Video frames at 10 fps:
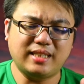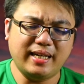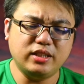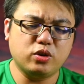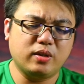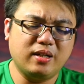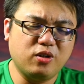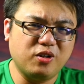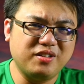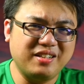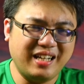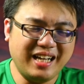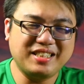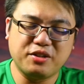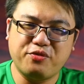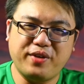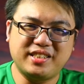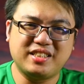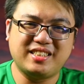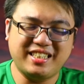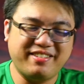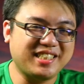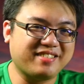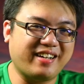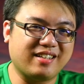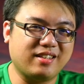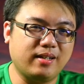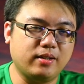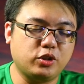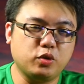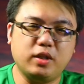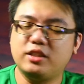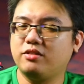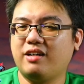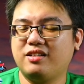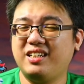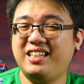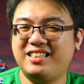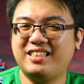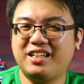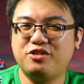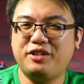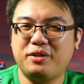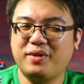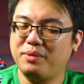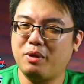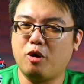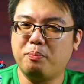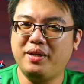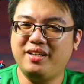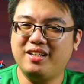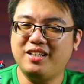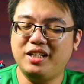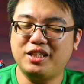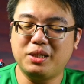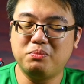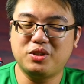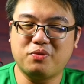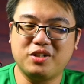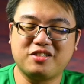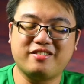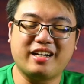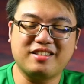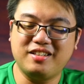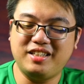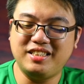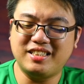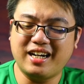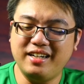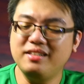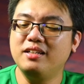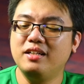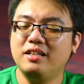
Sei Shonagon as a Fate series character sure is a rather eccentric one in my opinion in terms of the character design,